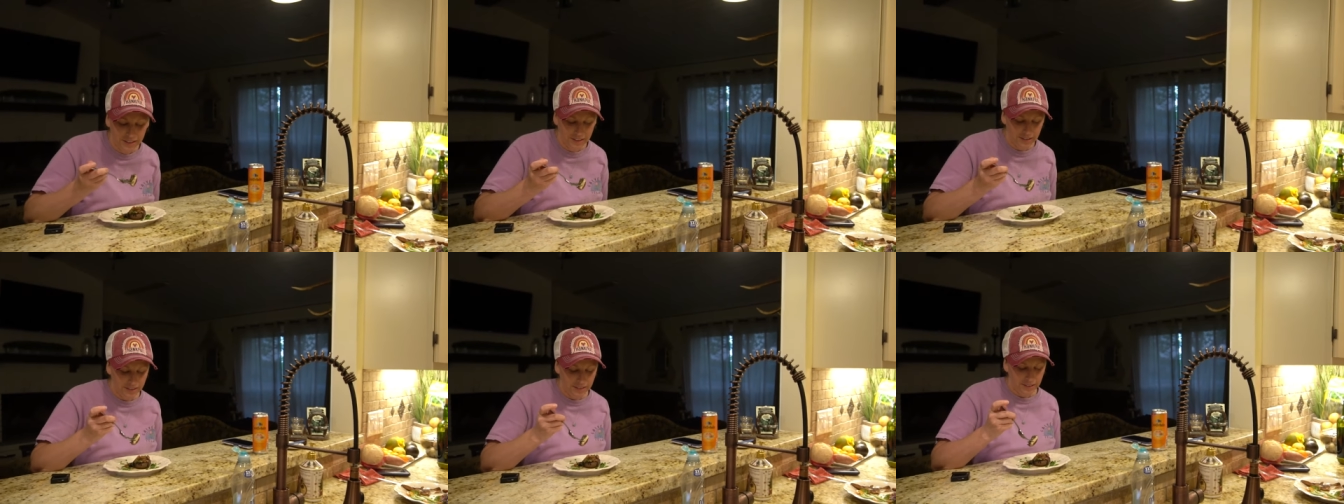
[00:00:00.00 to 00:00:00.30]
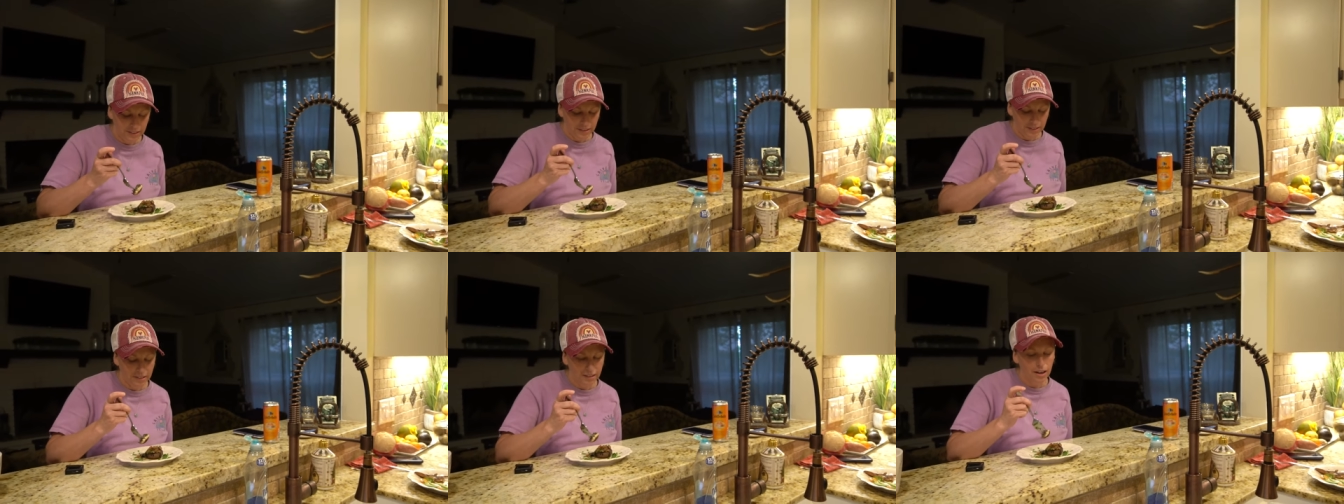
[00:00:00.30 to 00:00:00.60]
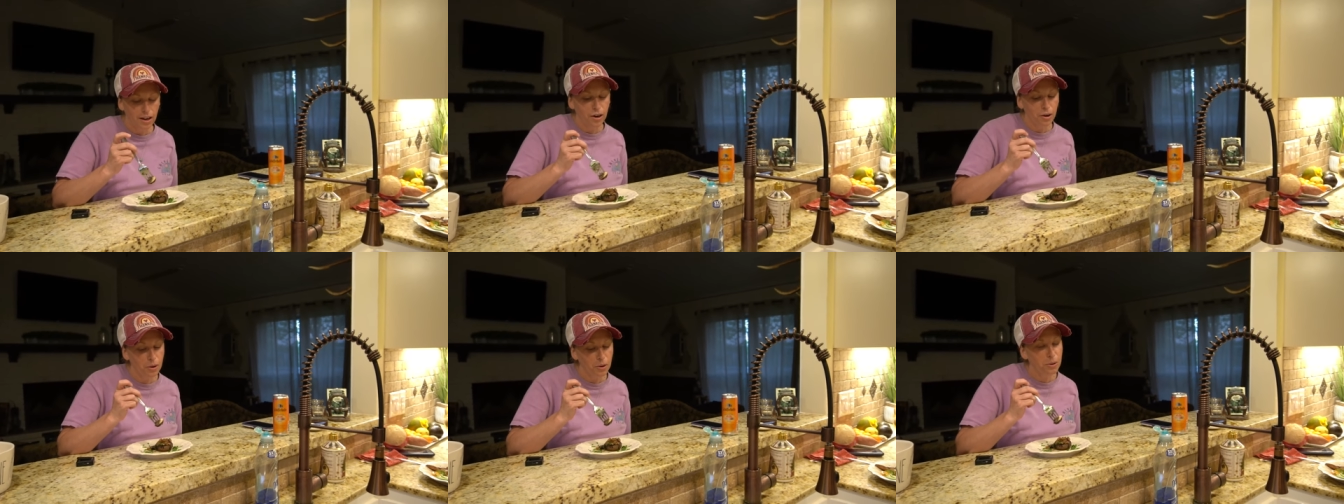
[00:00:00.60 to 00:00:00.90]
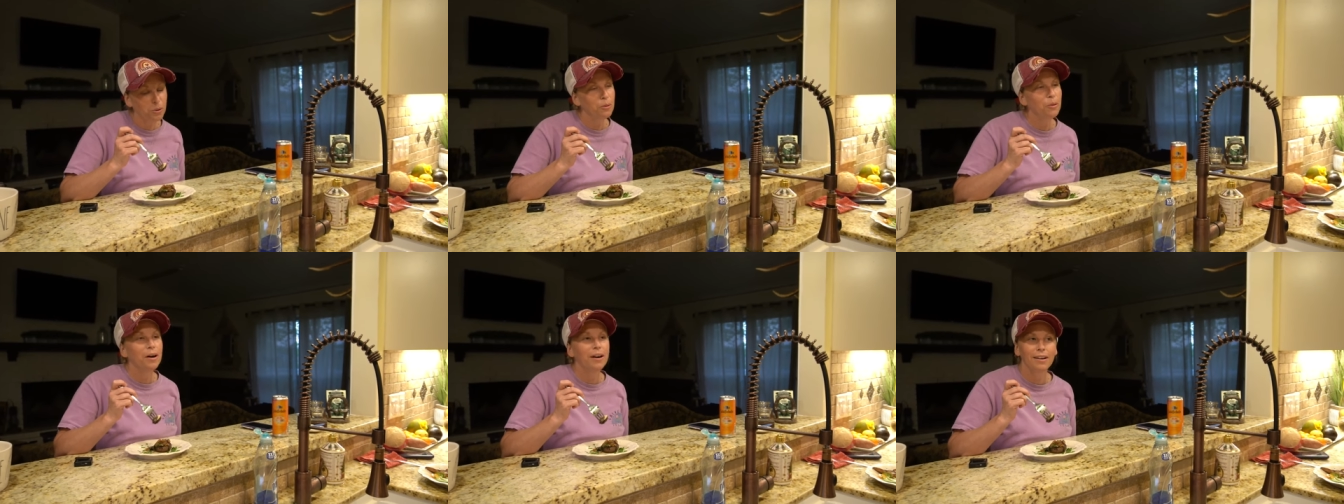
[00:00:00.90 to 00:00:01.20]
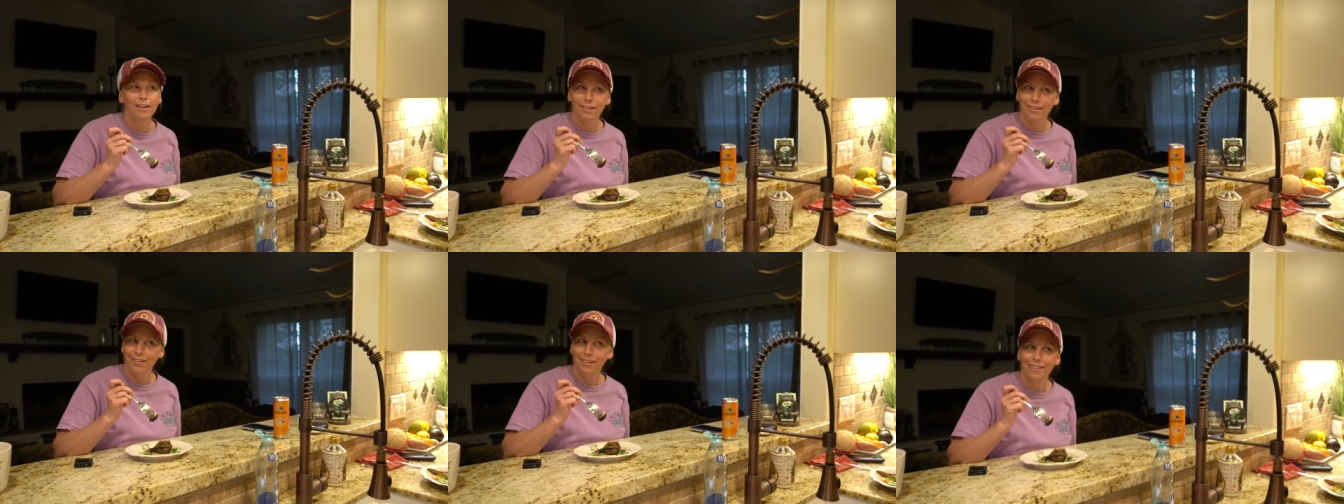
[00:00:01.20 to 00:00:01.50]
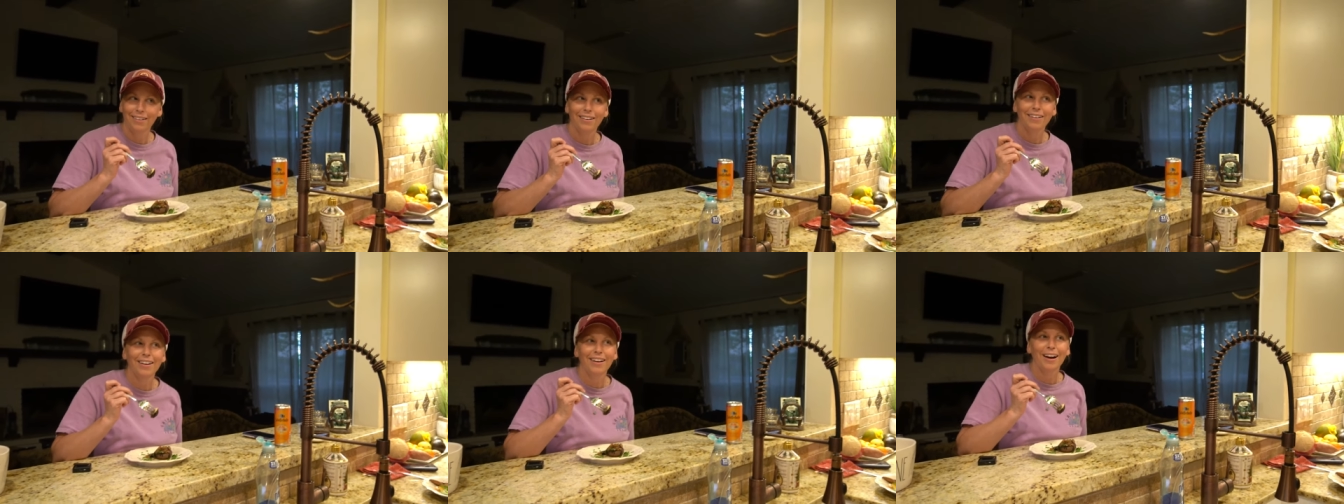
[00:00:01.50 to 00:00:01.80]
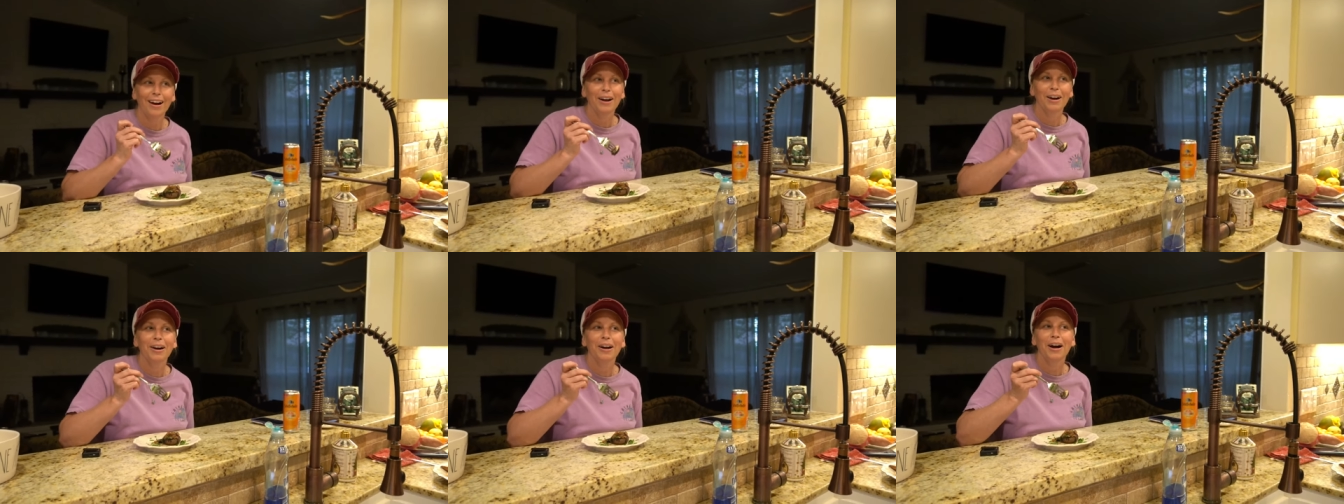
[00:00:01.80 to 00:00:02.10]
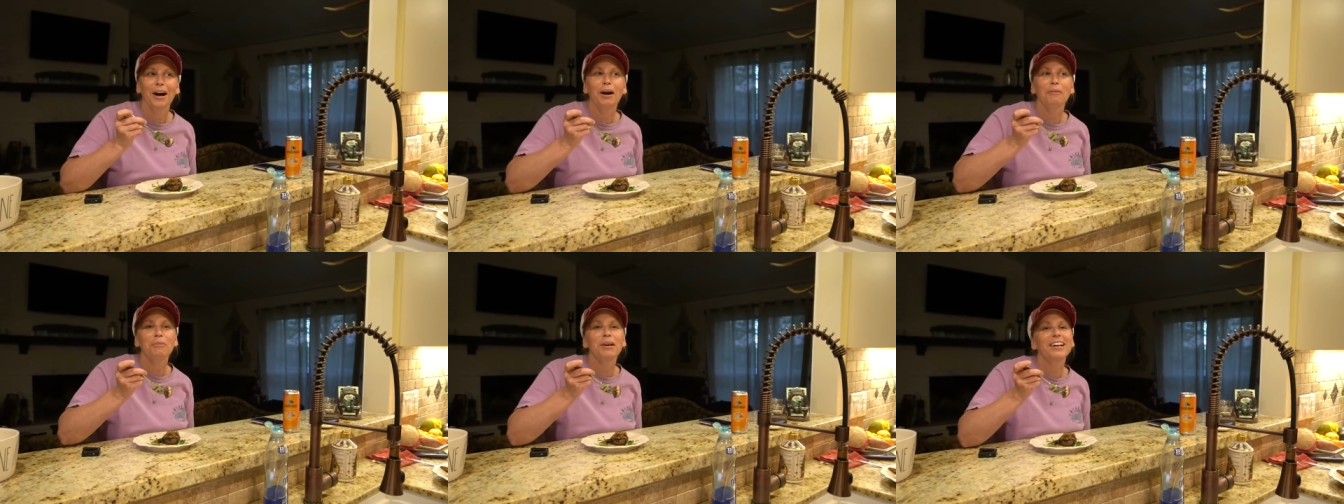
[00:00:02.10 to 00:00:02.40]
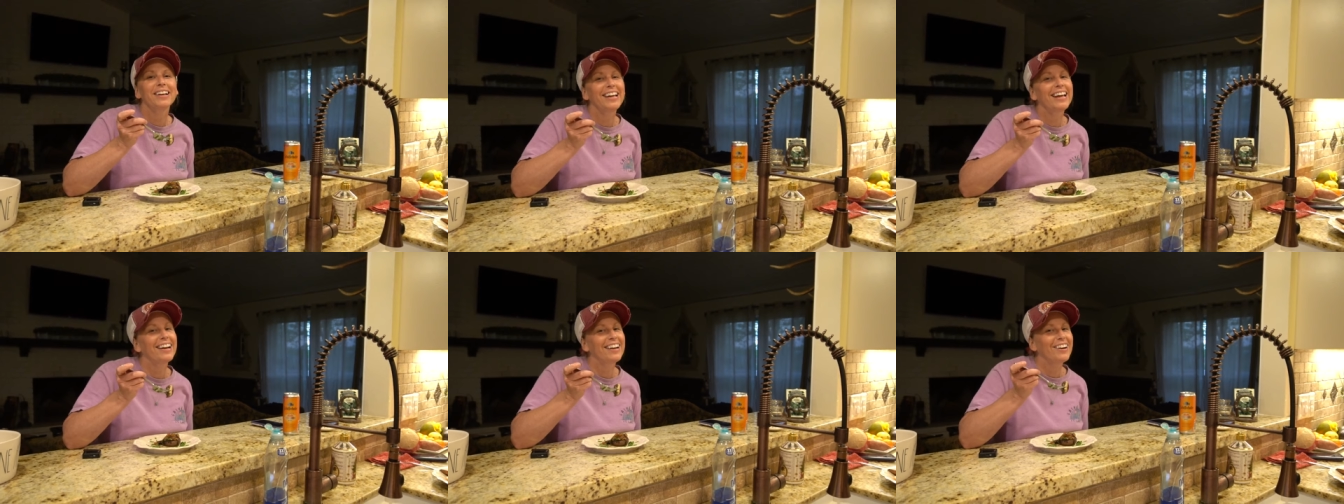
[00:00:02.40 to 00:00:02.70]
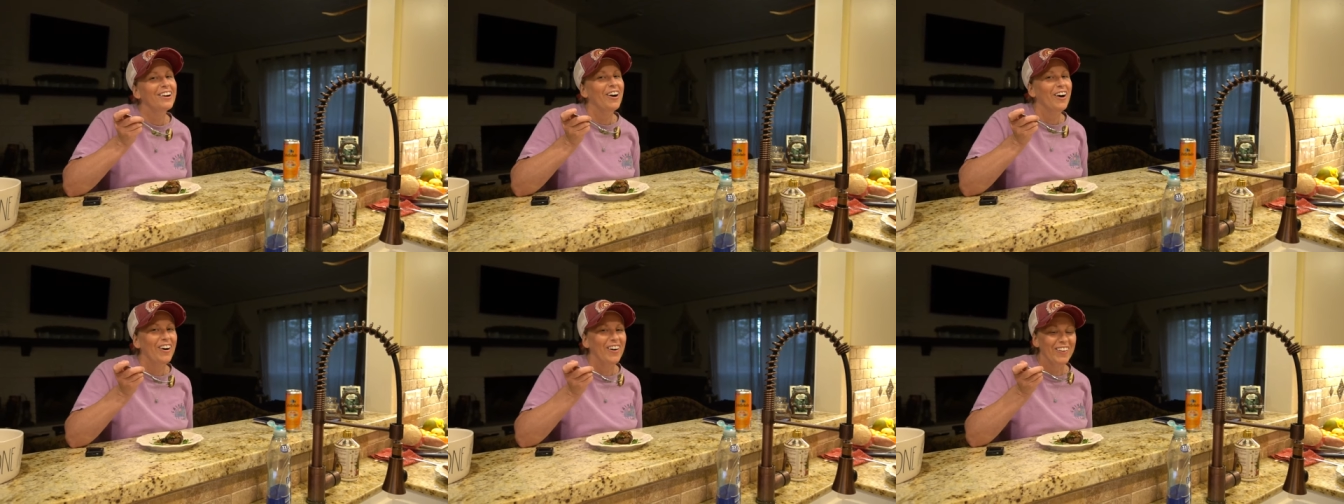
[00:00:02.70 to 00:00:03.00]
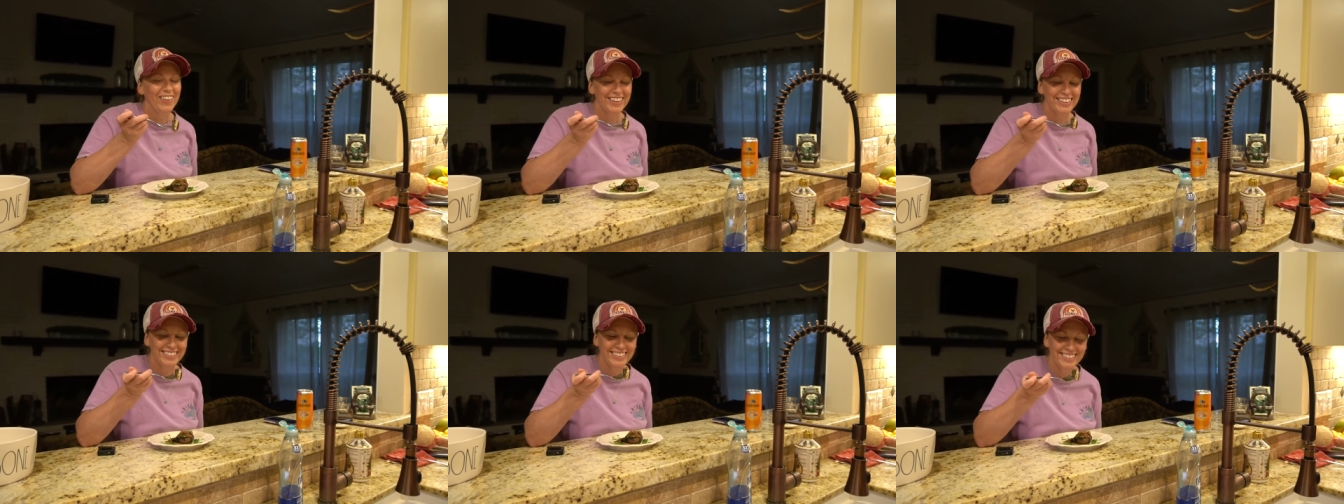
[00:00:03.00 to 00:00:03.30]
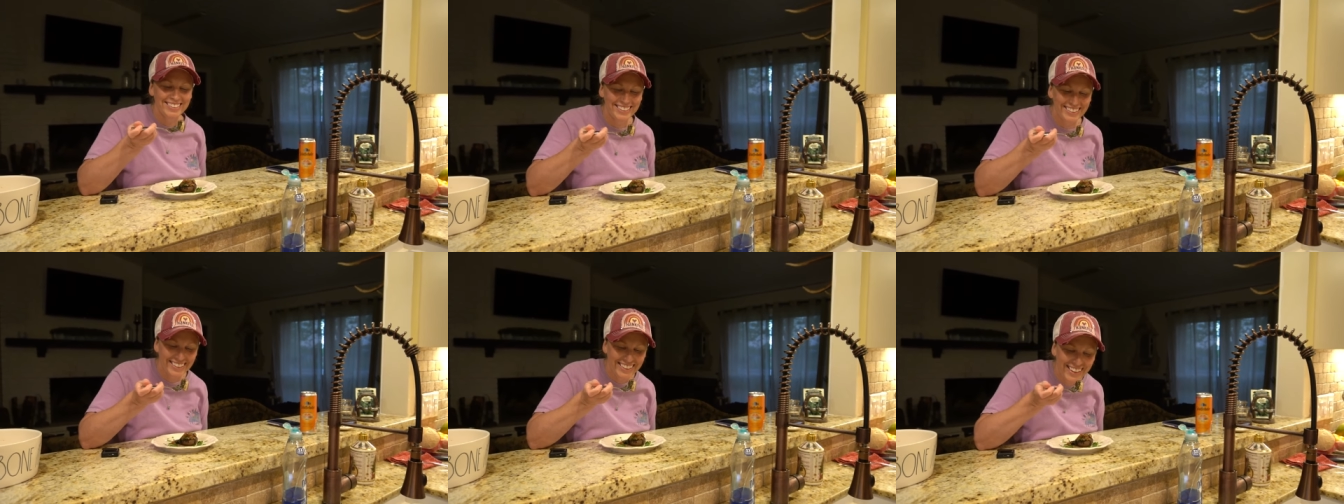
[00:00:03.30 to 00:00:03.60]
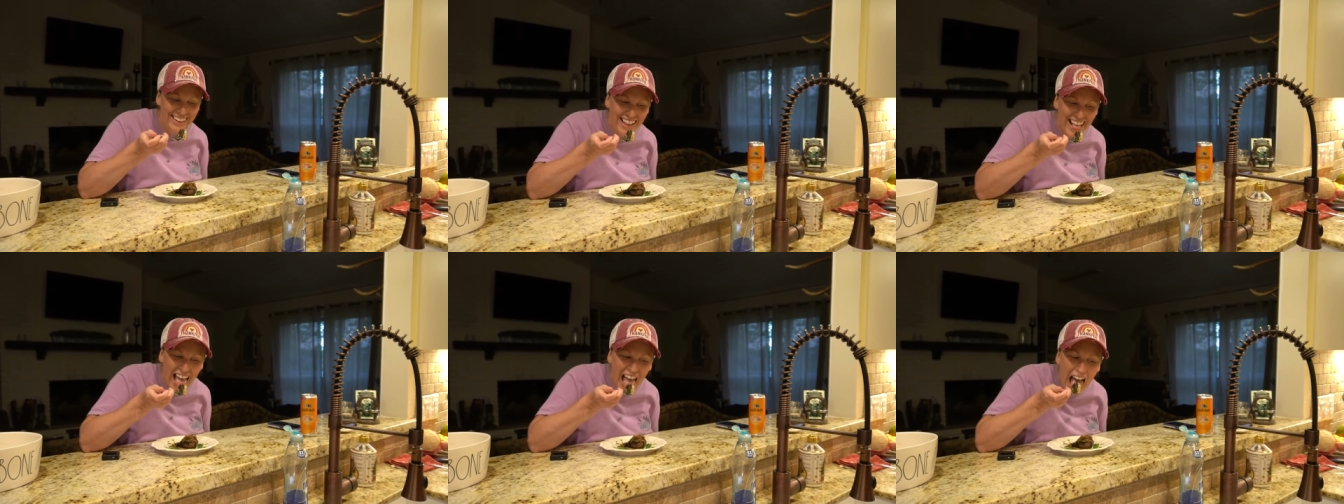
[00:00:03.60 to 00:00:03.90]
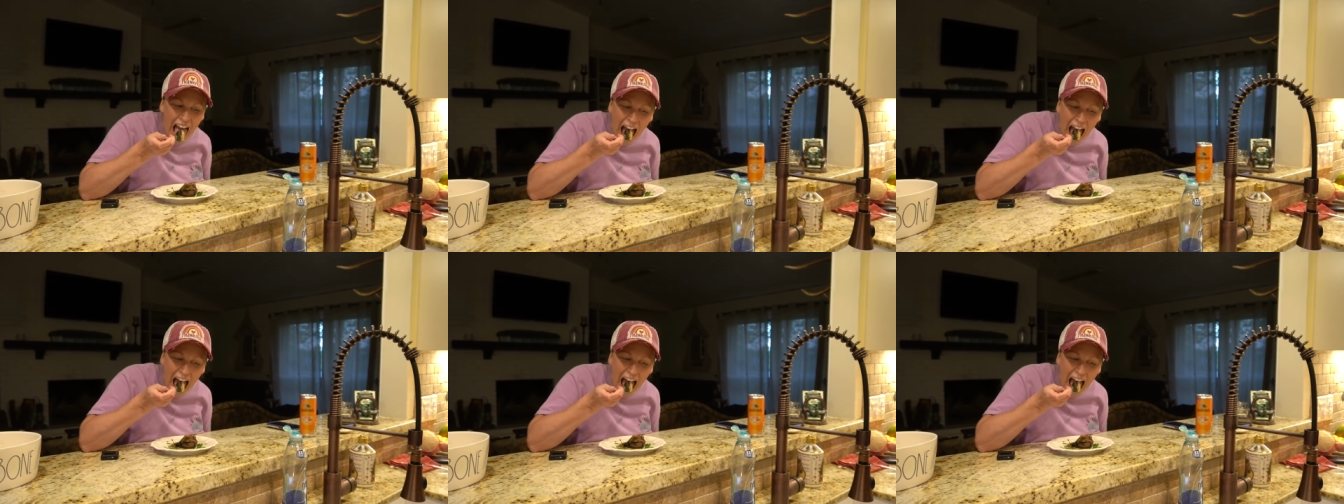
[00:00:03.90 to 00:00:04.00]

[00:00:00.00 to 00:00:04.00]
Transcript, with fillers: there. Oh. She's gonna. I'm get gonna there. get it all. She's gonna get there.